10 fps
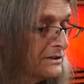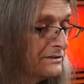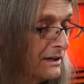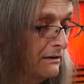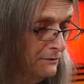
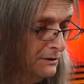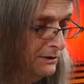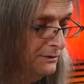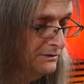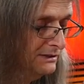discover
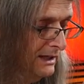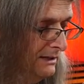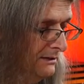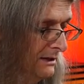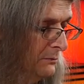a new
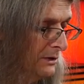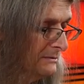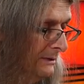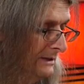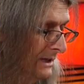site, and okay. we'll
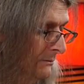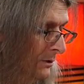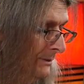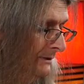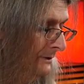explain that in a
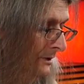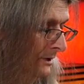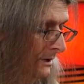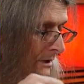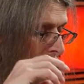moment.
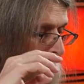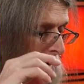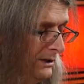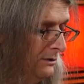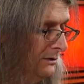
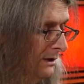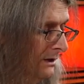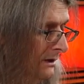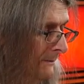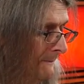When you
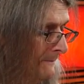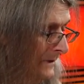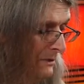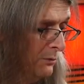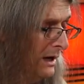um,
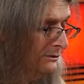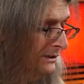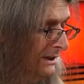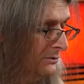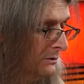and it, we'll
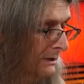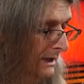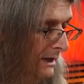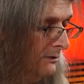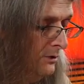actually get to it
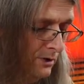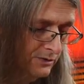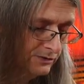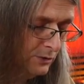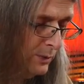right now.
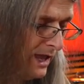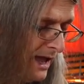So we